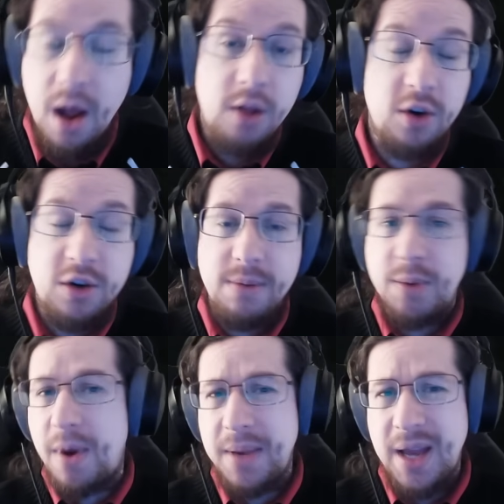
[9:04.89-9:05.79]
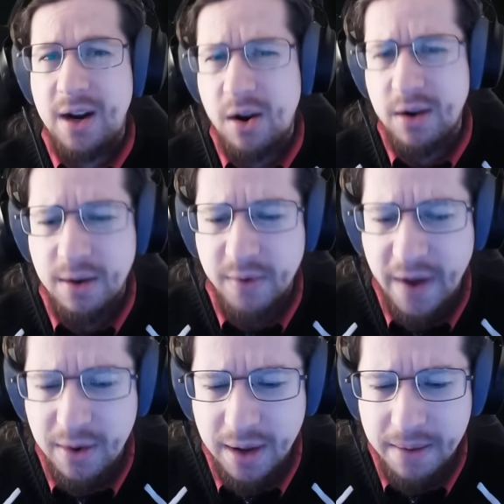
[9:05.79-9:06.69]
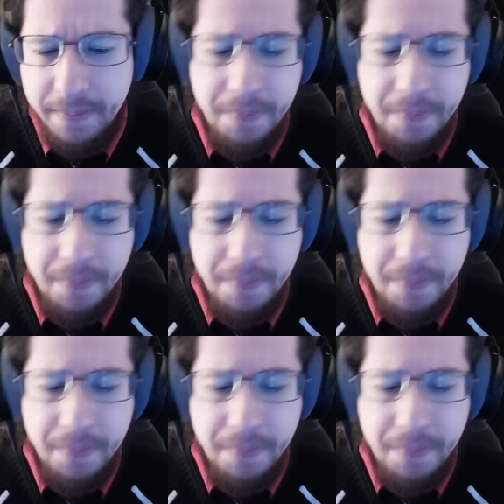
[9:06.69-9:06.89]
Long term, you'll probably hit hard enough without it,